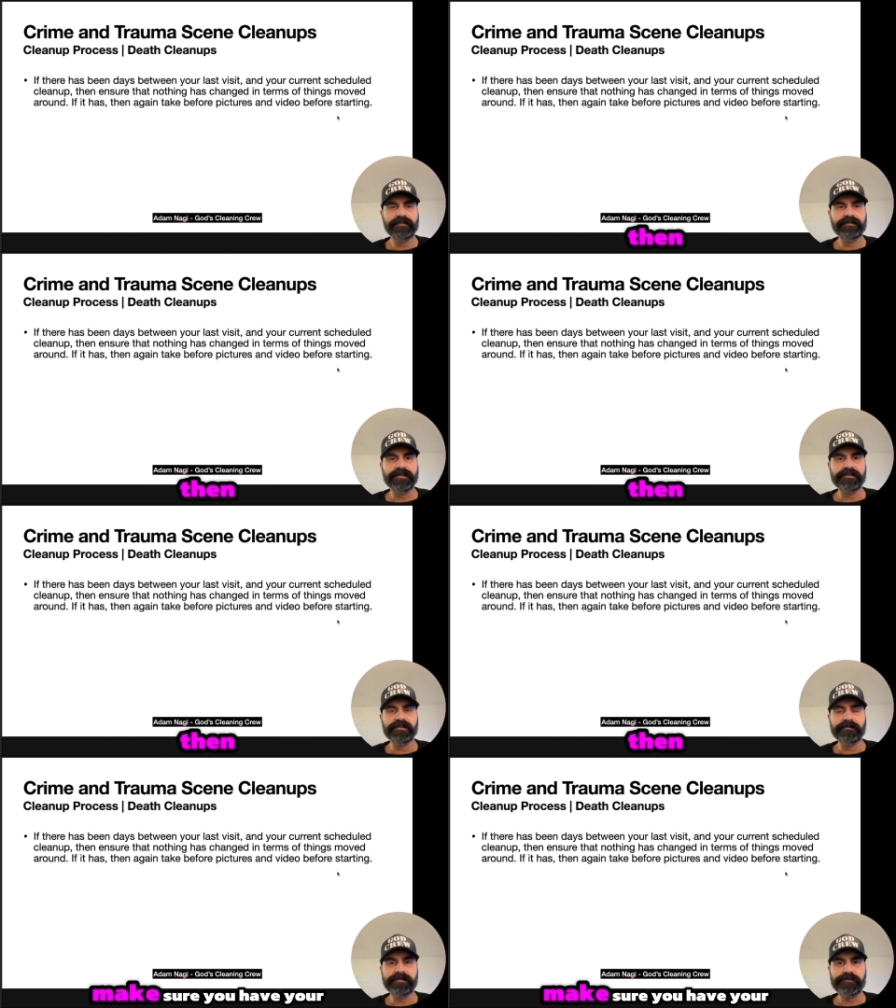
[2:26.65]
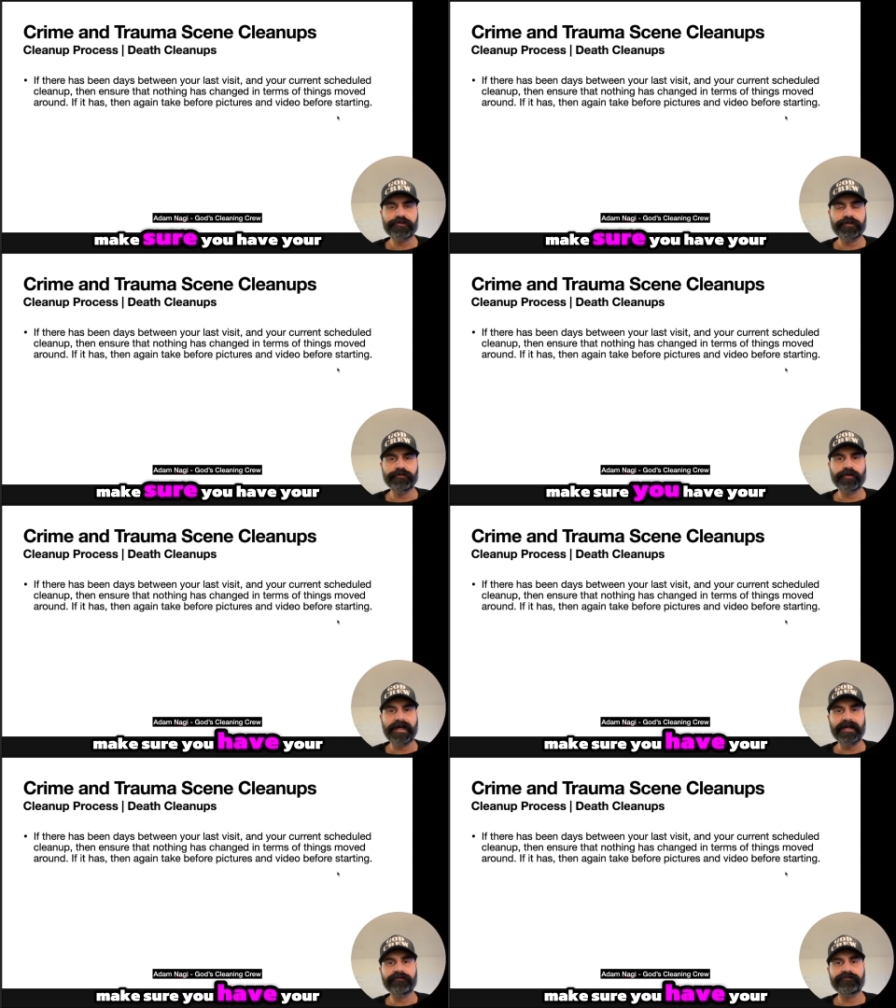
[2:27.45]
then make sure you
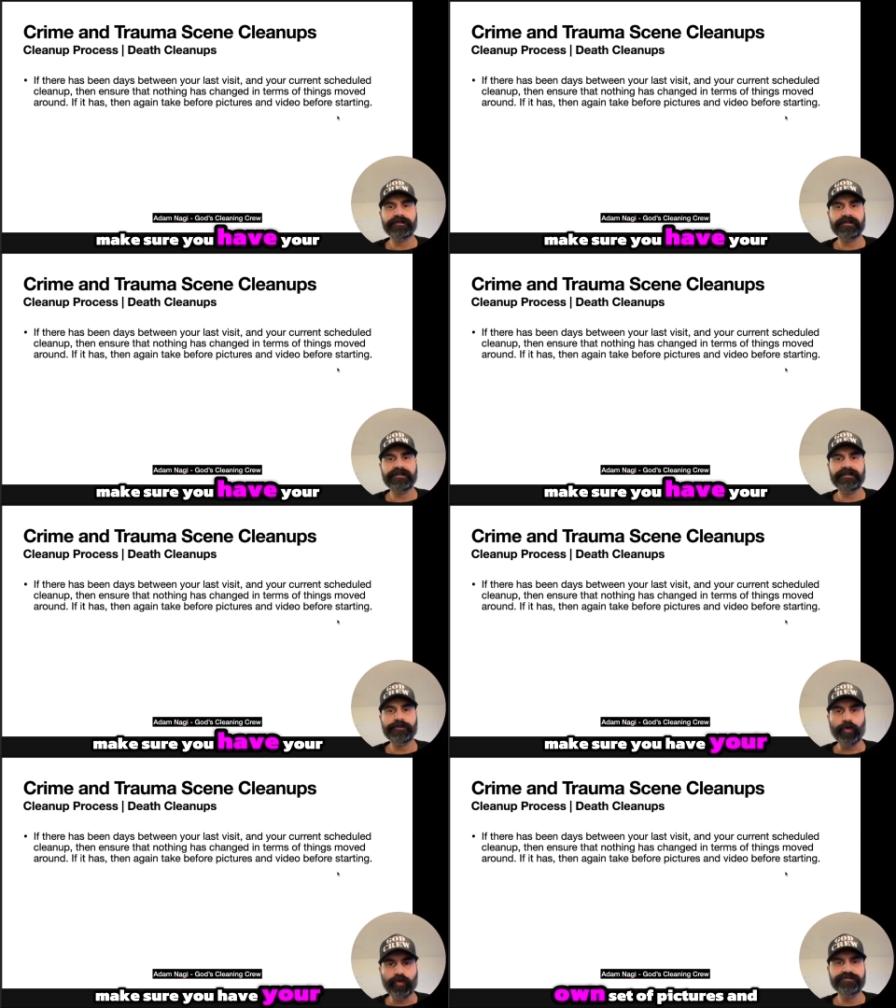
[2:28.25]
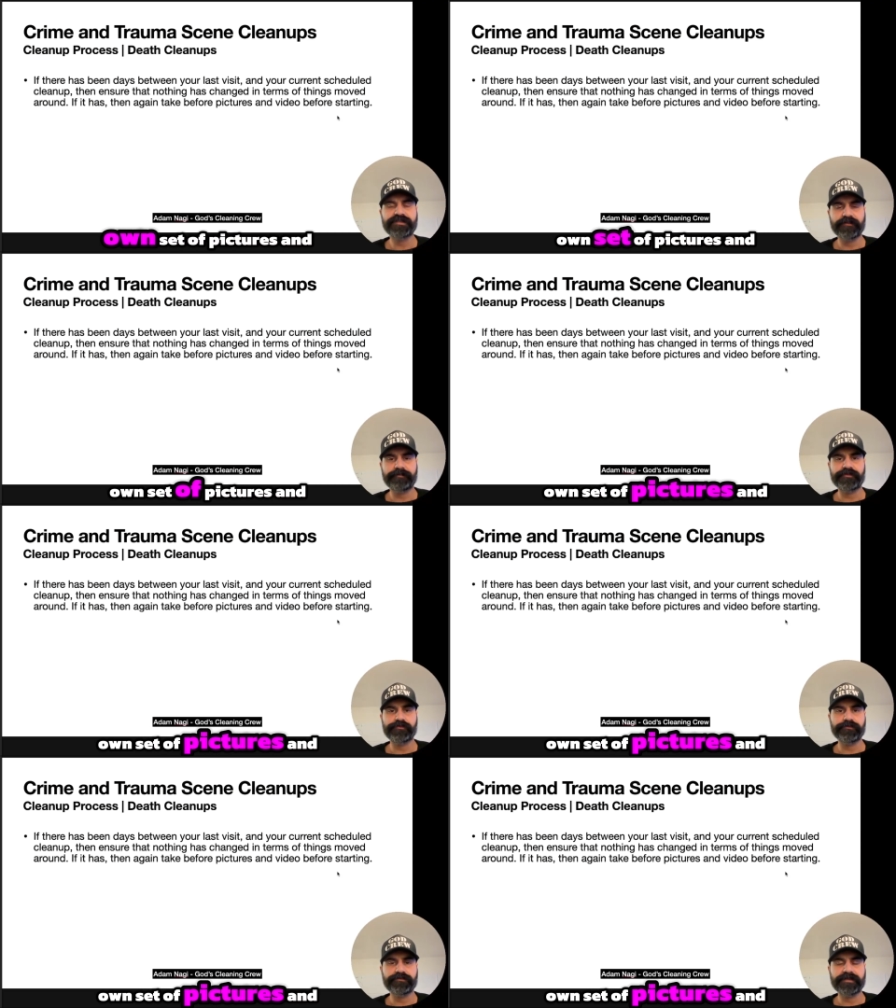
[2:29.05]
have your own set of
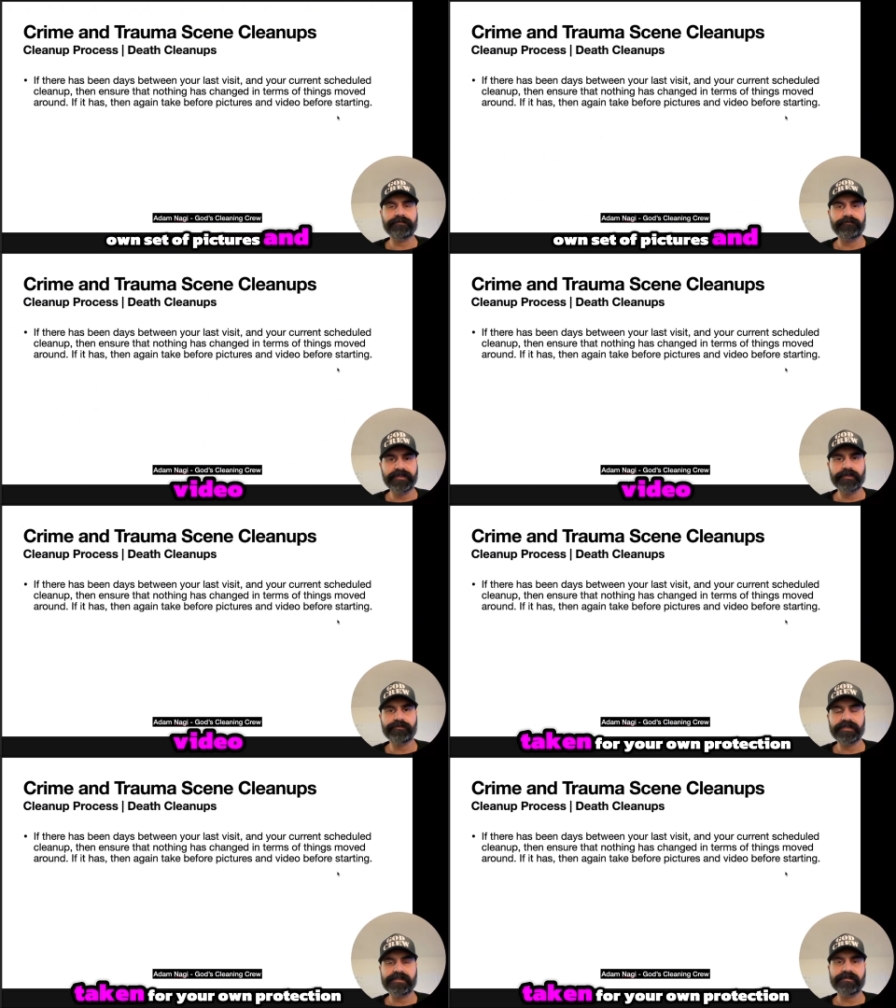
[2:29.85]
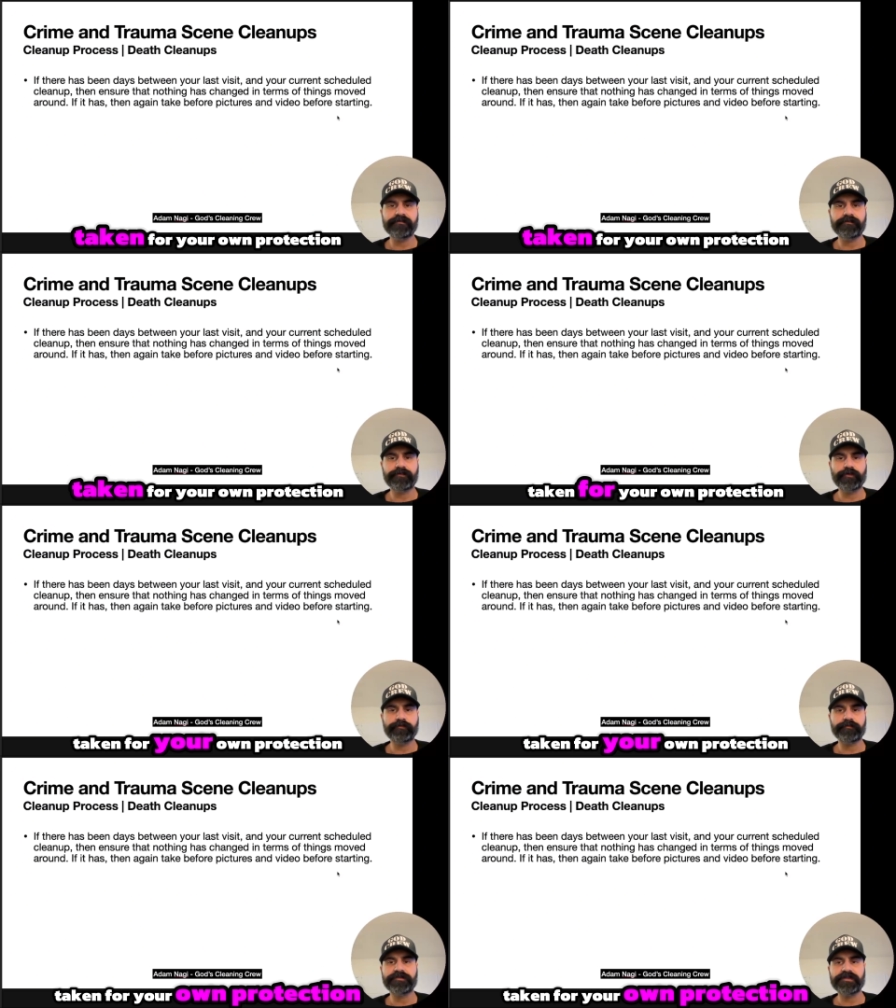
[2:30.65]
pictures and video taken for your
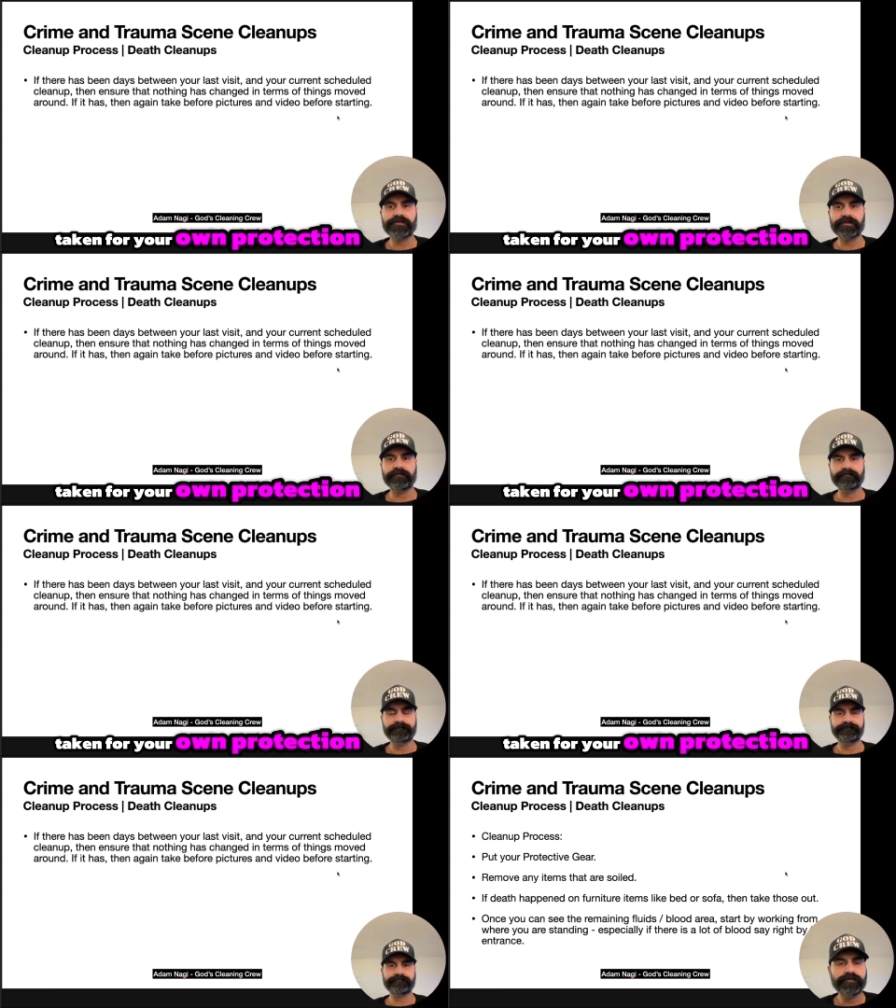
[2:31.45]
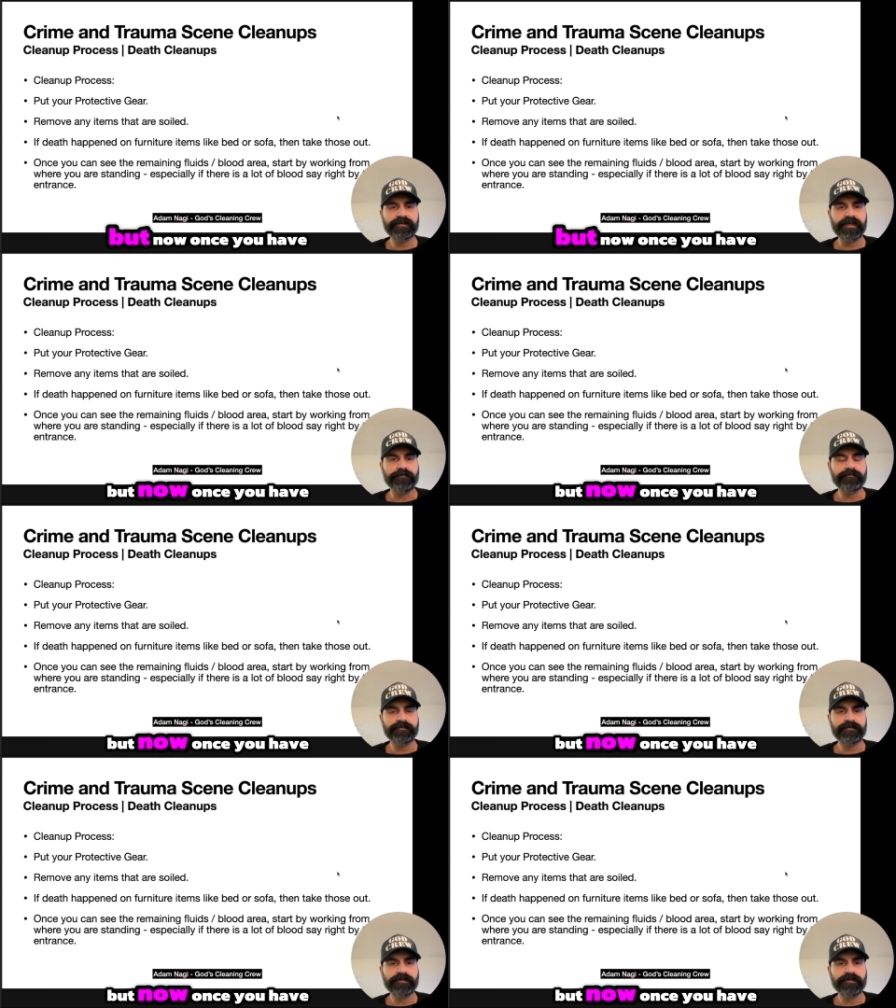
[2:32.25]
own protection. But now,